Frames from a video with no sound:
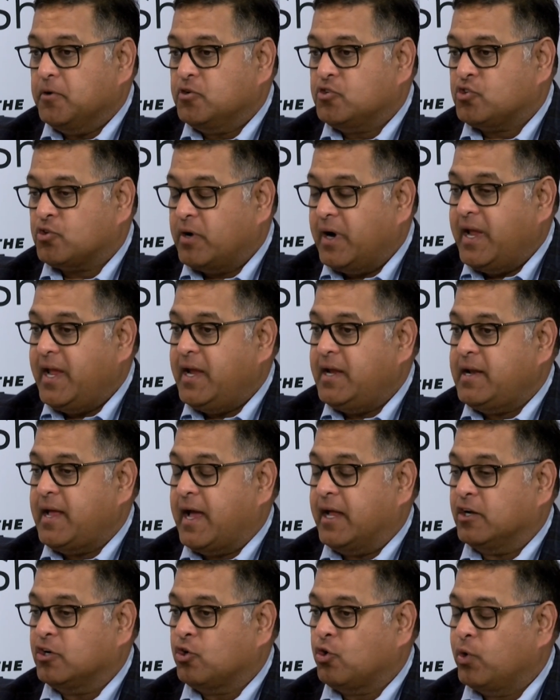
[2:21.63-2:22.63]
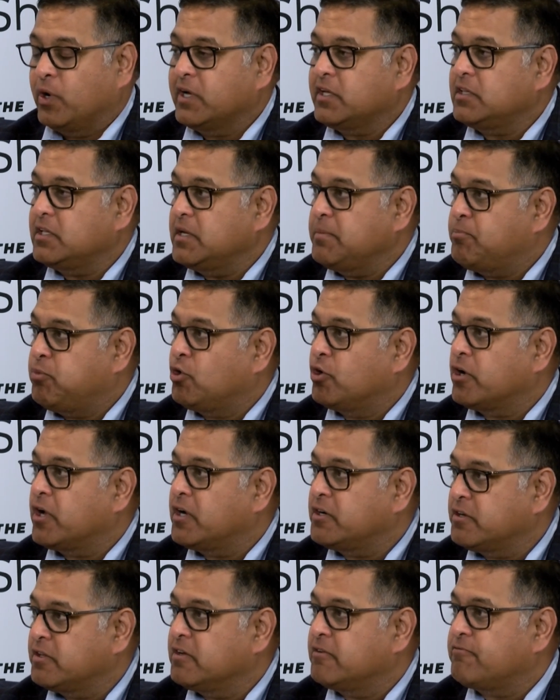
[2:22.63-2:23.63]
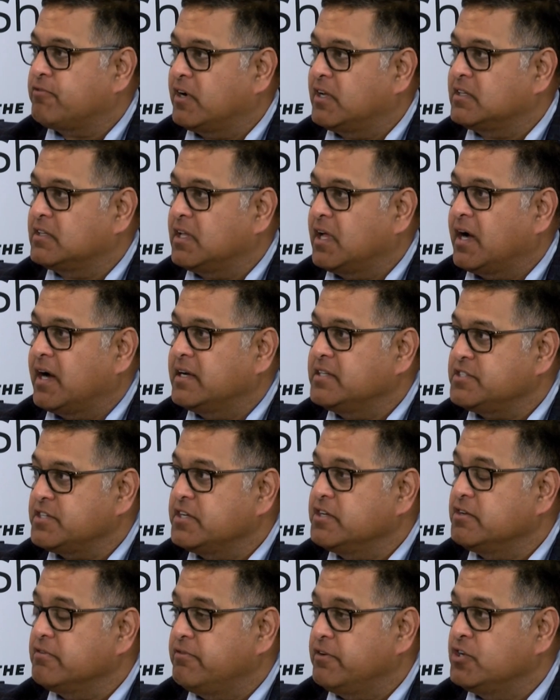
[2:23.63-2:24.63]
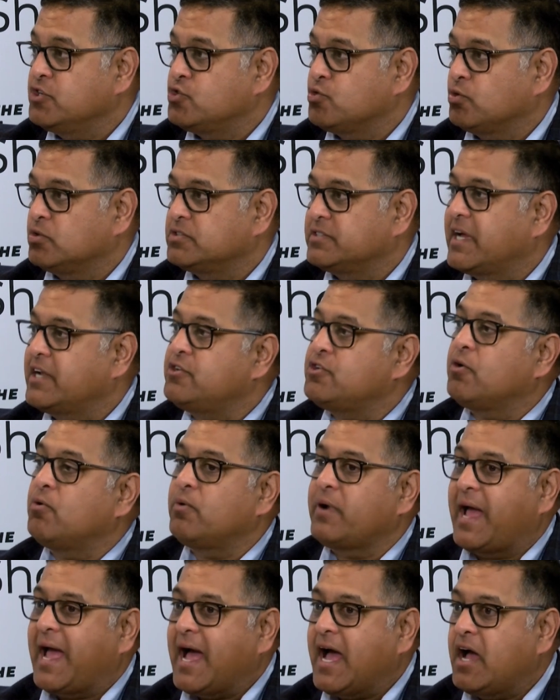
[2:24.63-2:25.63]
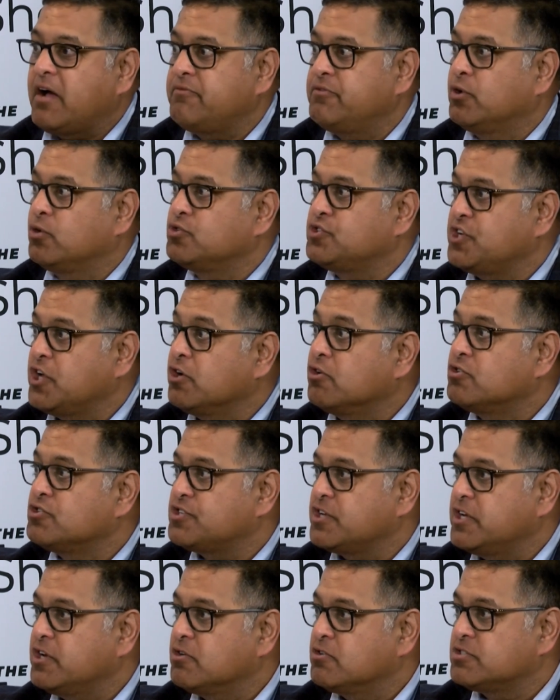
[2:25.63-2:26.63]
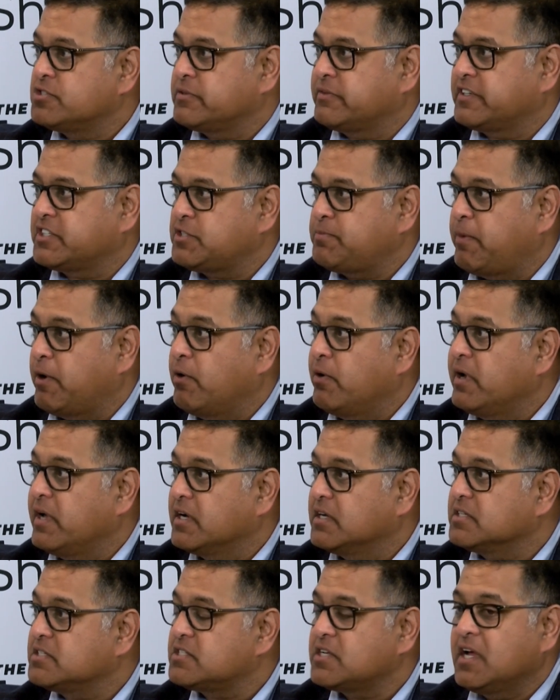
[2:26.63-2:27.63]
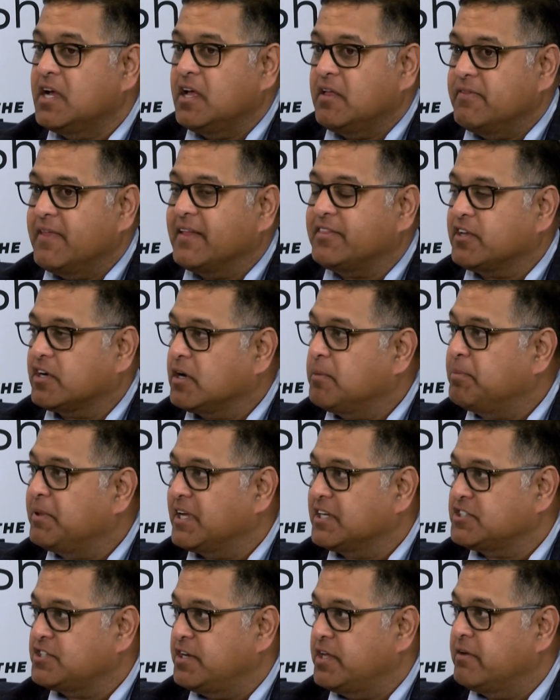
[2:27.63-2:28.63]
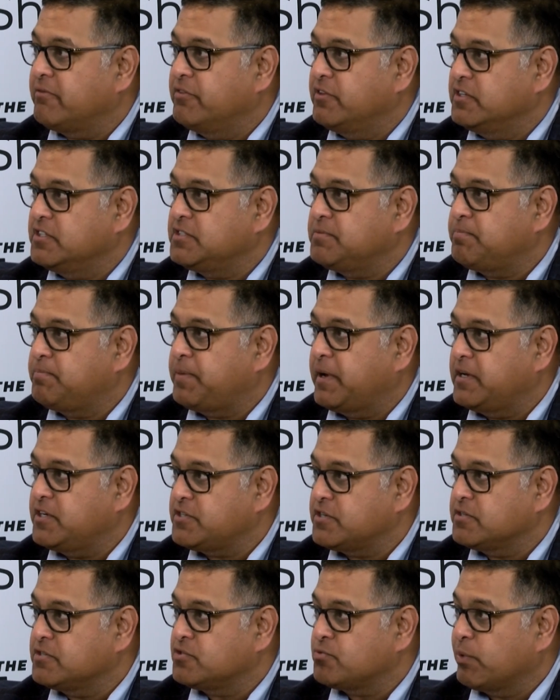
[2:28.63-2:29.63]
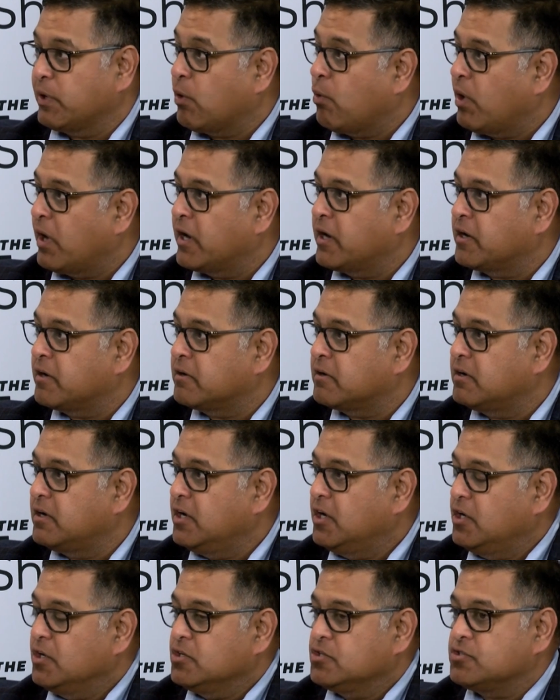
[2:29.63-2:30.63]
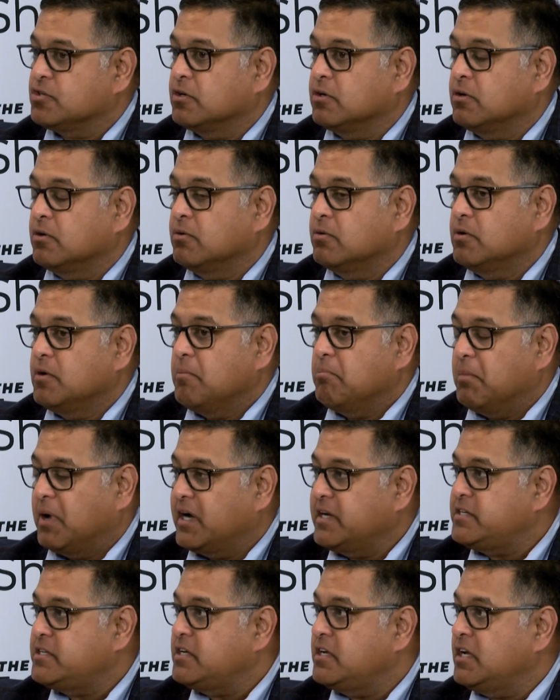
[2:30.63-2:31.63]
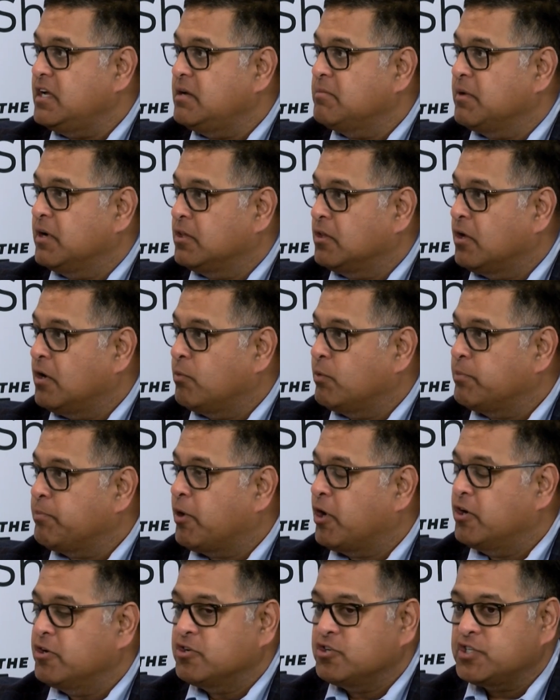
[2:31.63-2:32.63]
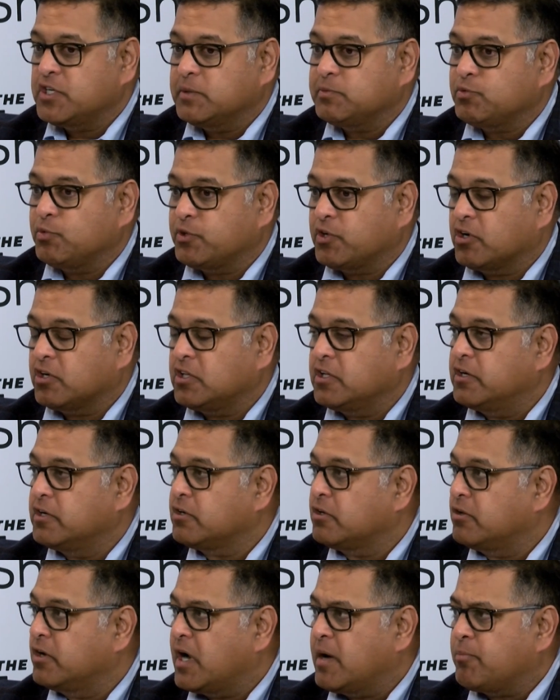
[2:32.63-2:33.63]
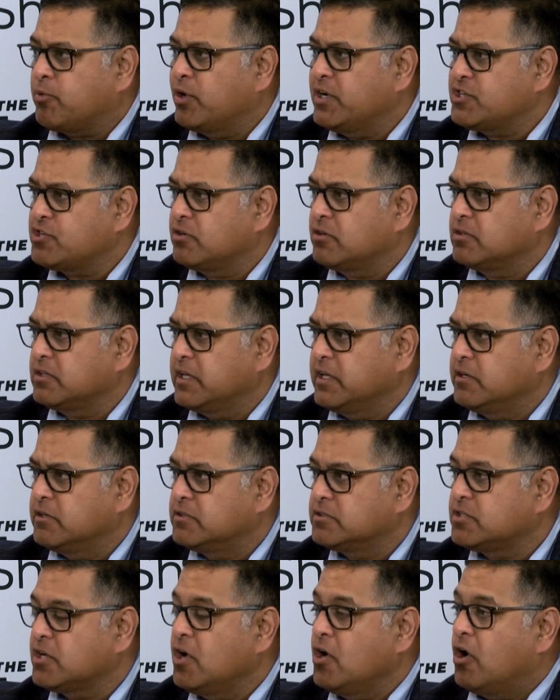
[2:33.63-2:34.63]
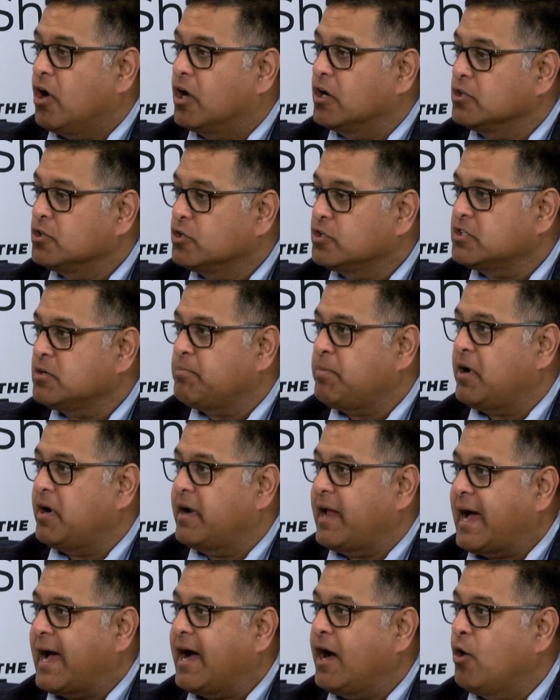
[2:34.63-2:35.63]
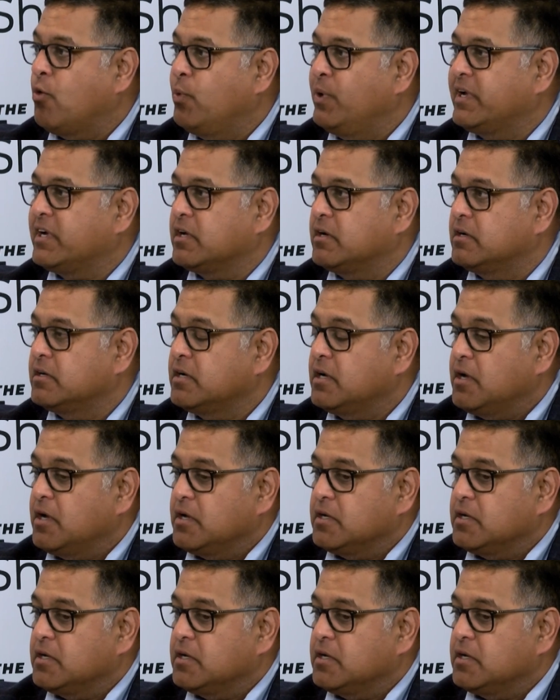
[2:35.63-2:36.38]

train and quickly put onto the front lines individuals that don't have those years and years of experience that the complexity of these patients require. So my team, along with partnerships with our clinical and operational leaders, are looked upon how we can